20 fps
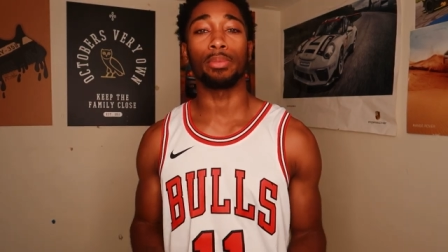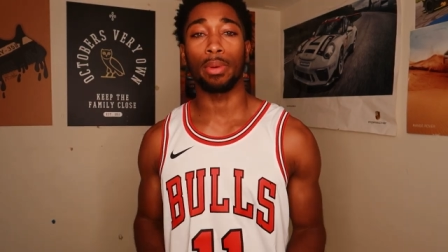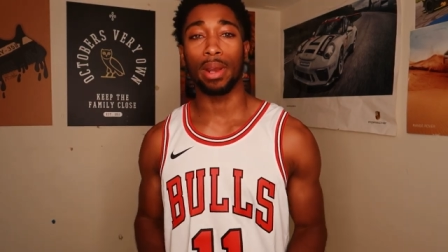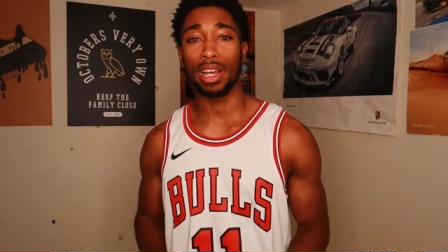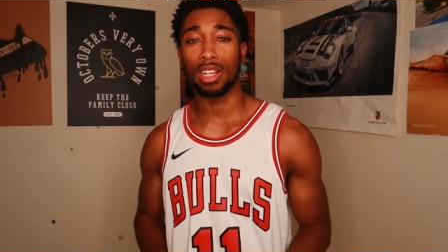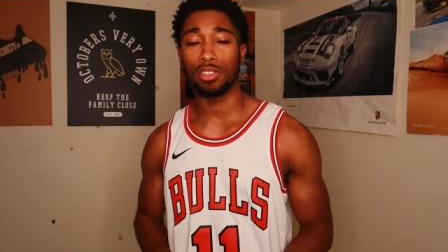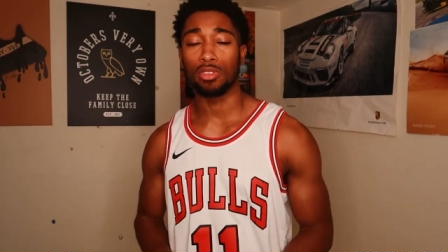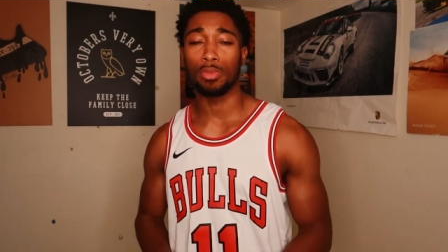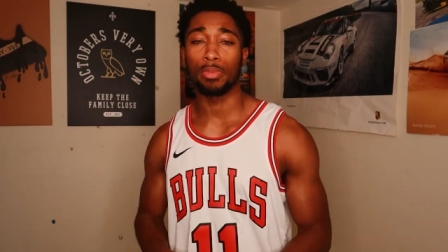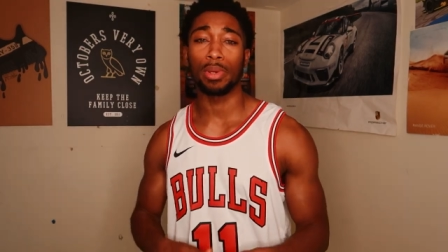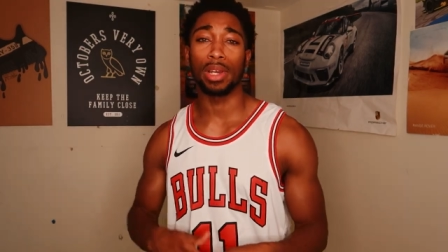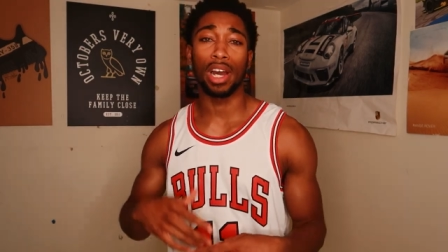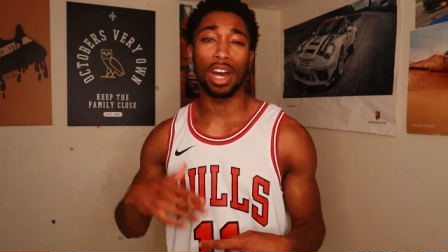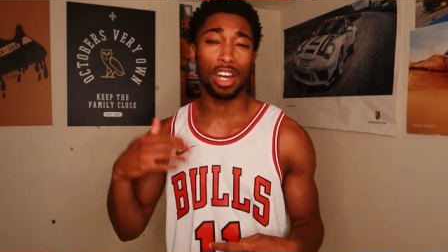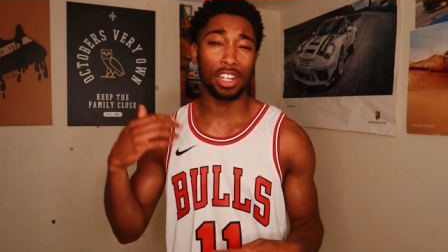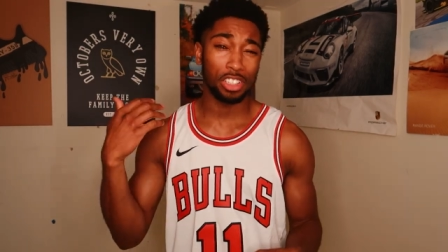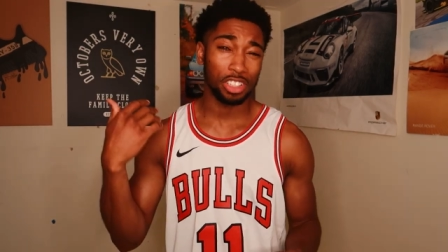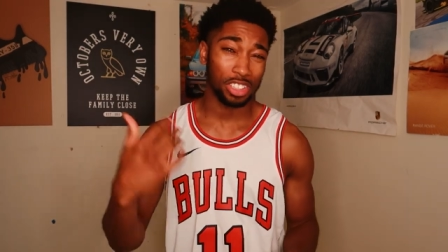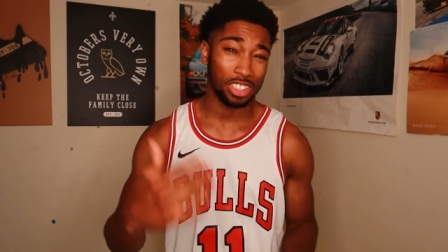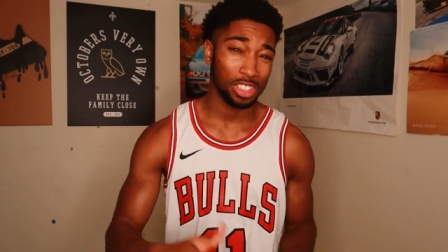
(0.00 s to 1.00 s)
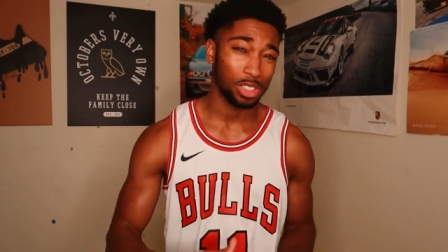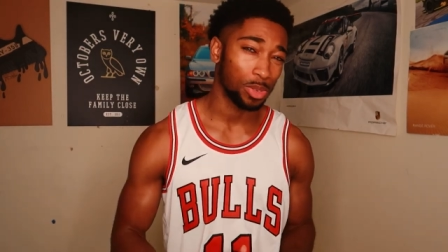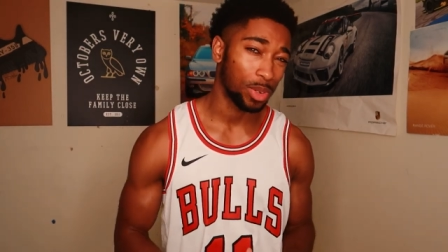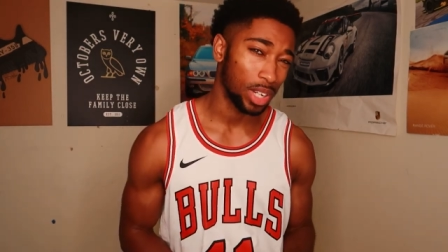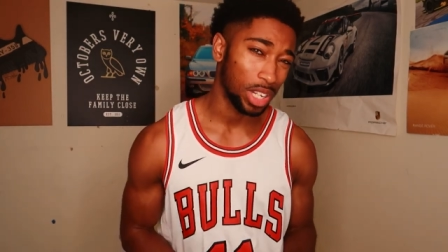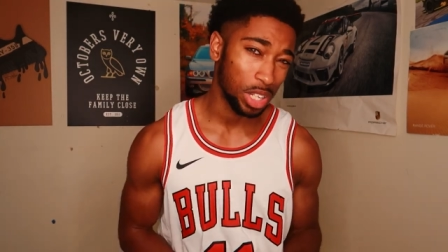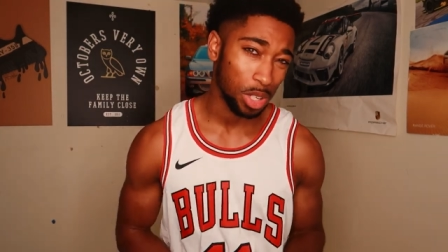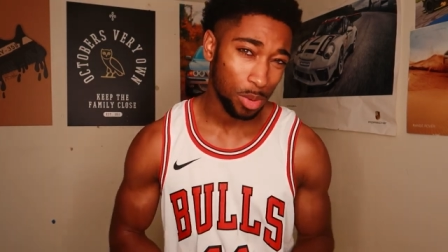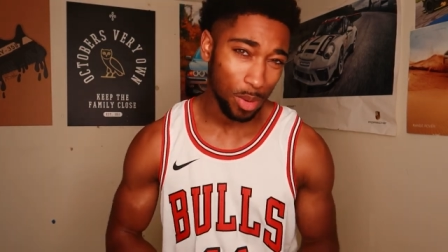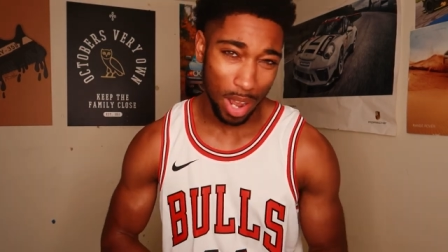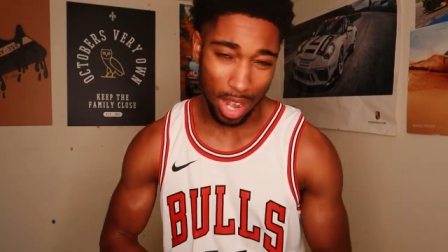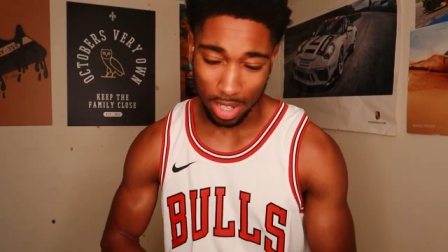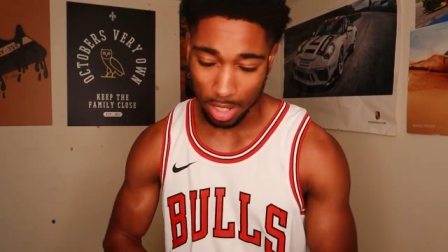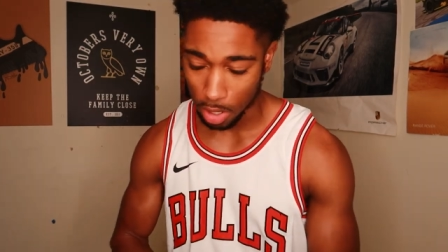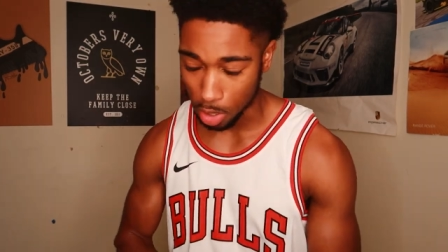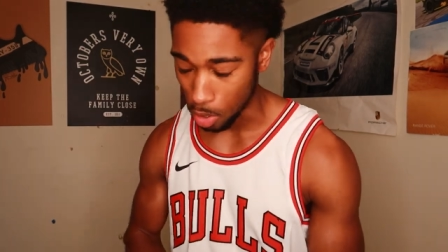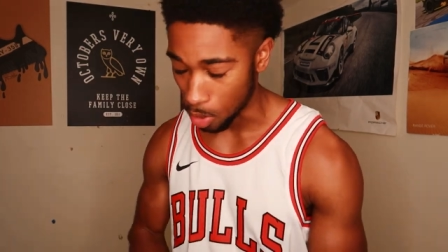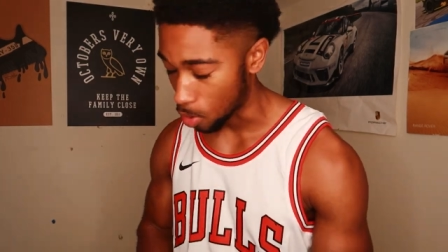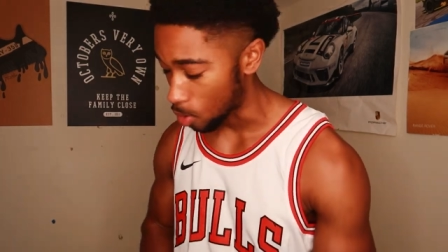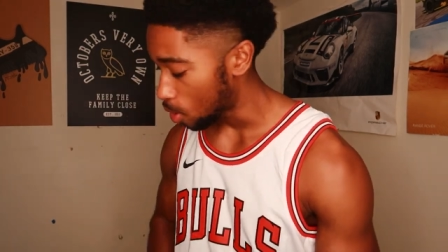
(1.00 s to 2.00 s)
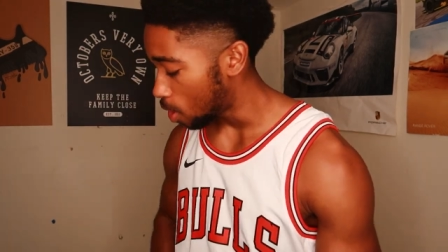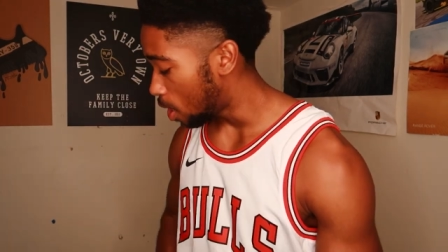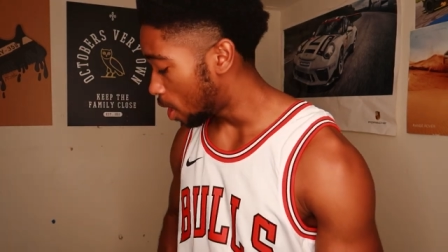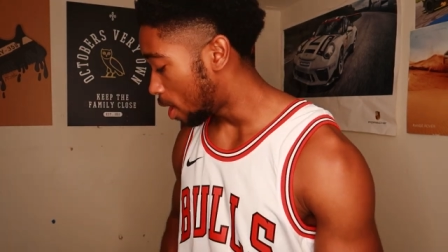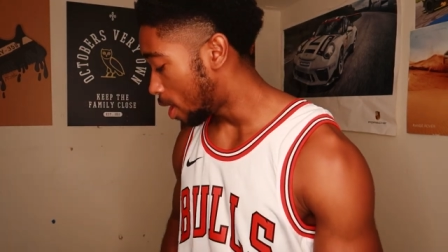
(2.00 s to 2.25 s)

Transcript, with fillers: price will be 120 US. So